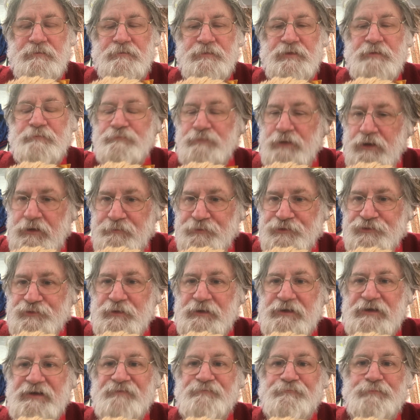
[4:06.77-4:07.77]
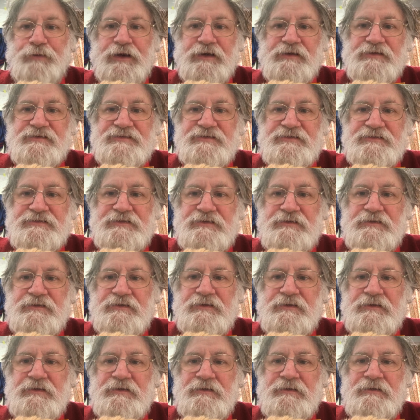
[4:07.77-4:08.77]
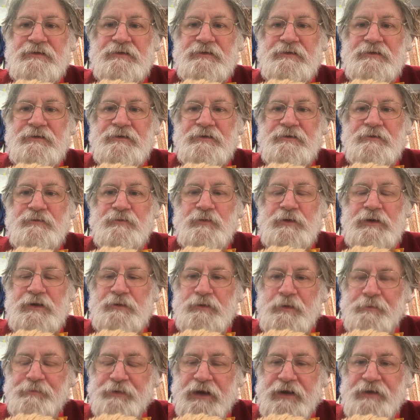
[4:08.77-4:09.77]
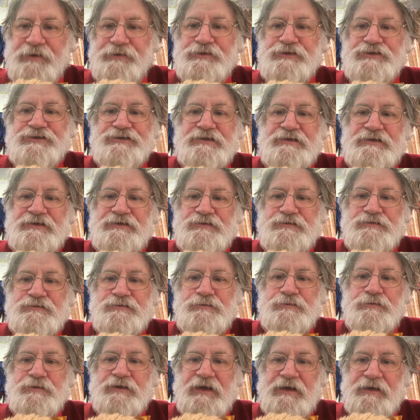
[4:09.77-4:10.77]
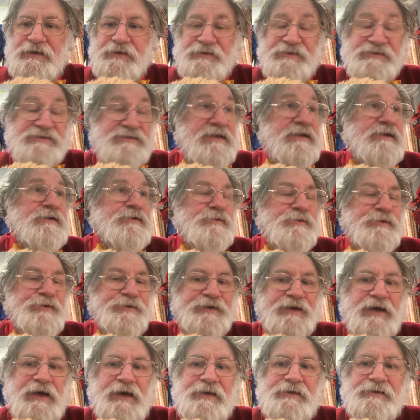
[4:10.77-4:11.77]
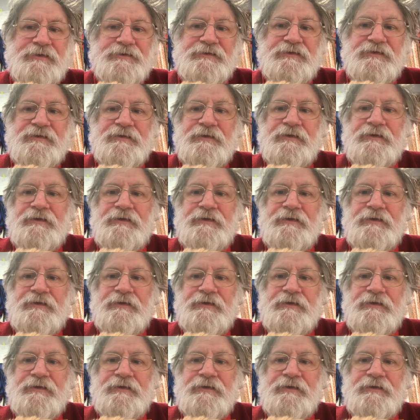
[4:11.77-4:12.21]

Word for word: The moment we left Brexit, we were plunged into chaos in Northern Ireland